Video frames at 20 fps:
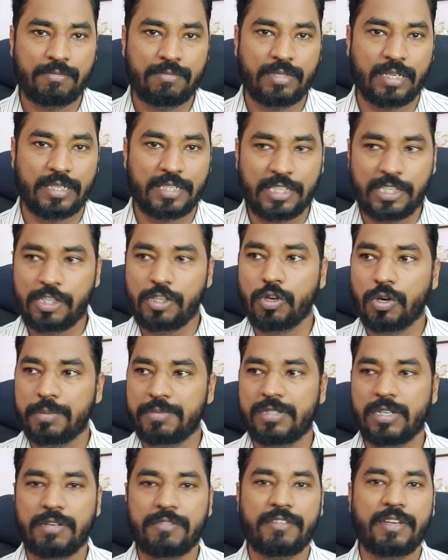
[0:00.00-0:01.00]
That did you
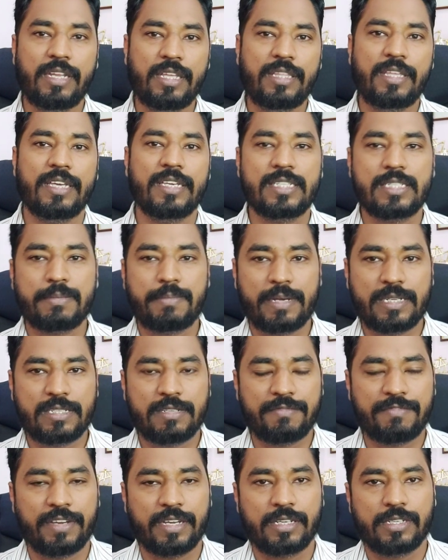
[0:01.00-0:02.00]
observe anything
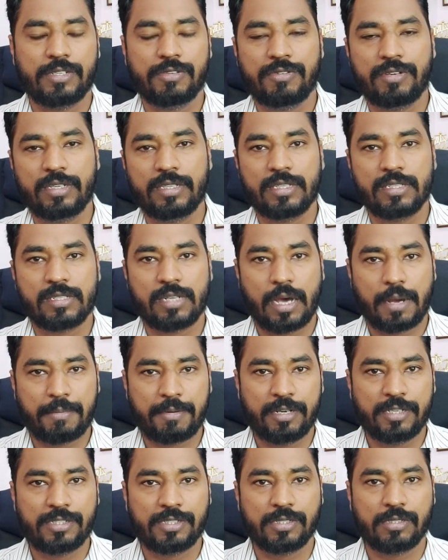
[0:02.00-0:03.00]
specific during this
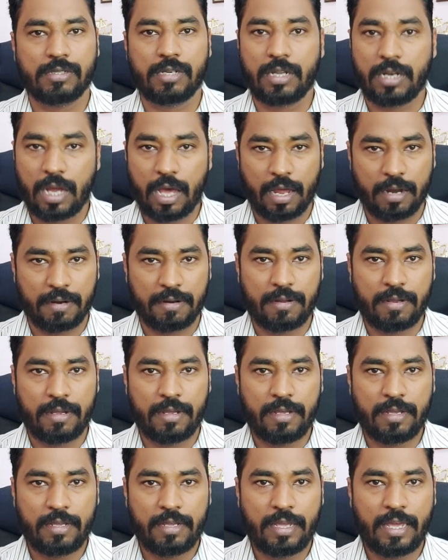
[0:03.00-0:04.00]
operation or not?
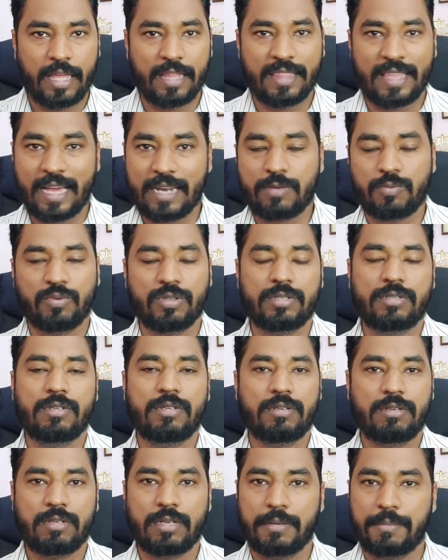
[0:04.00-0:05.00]
And that would
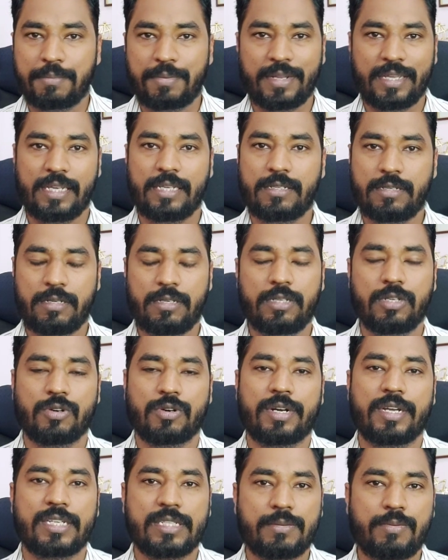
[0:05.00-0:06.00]
complete
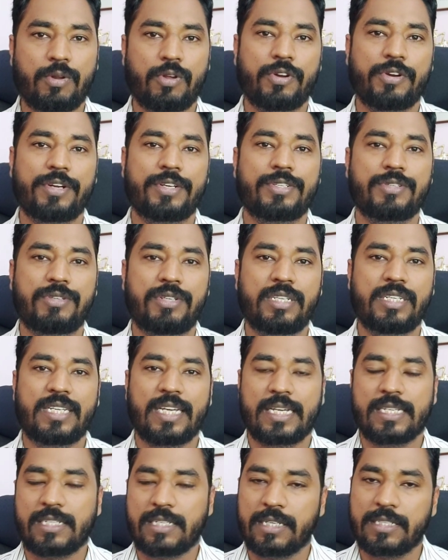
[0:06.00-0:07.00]
your exploratory
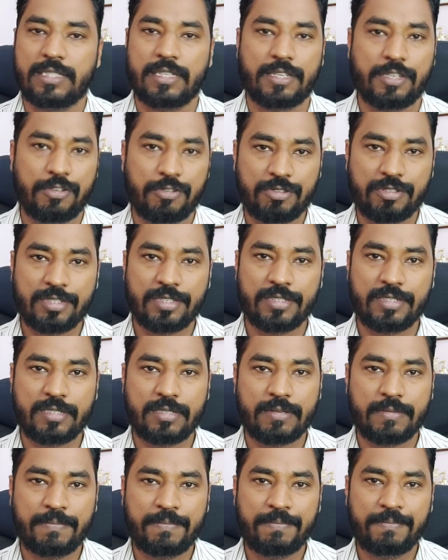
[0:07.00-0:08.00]
test
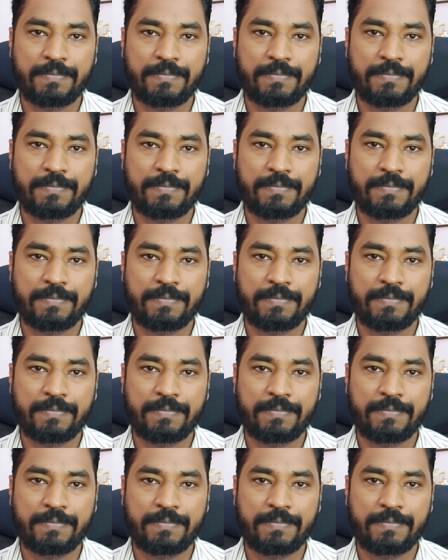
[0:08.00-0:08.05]
executions.